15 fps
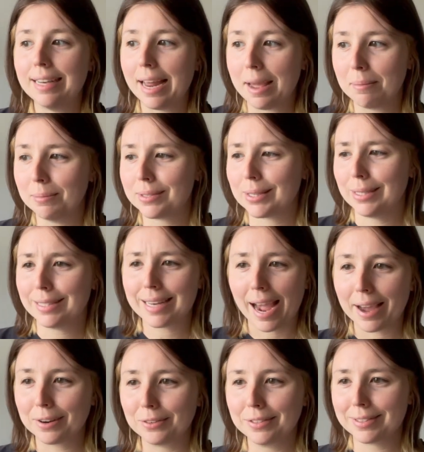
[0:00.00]
names and
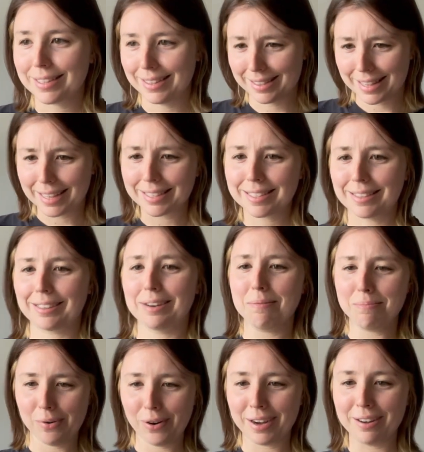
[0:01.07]
titles and things that are
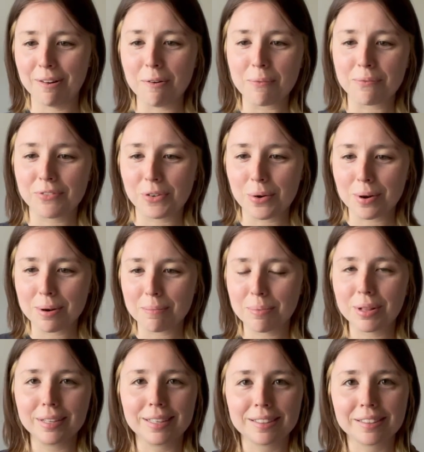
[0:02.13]
important for
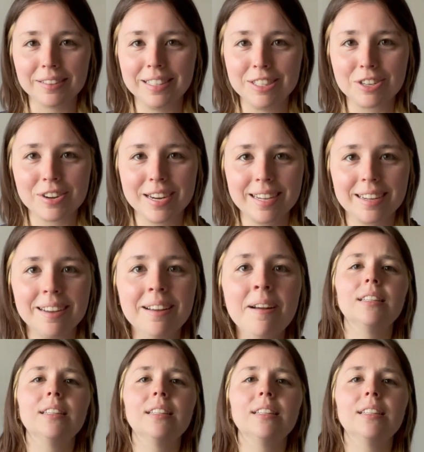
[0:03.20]
political intrigue.